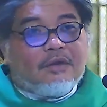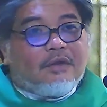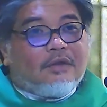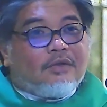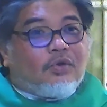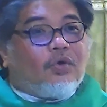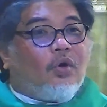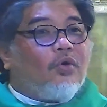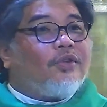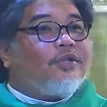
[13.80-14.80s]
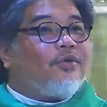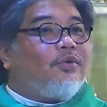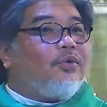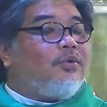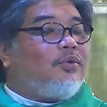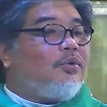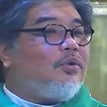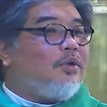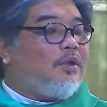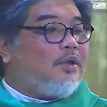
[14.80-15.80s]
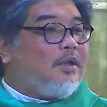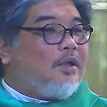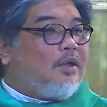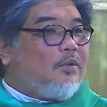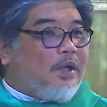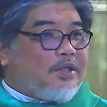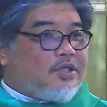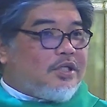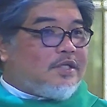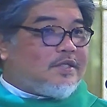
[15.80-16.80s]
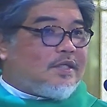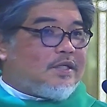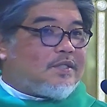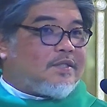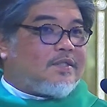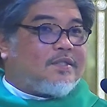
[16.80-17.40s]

to go through what Jesus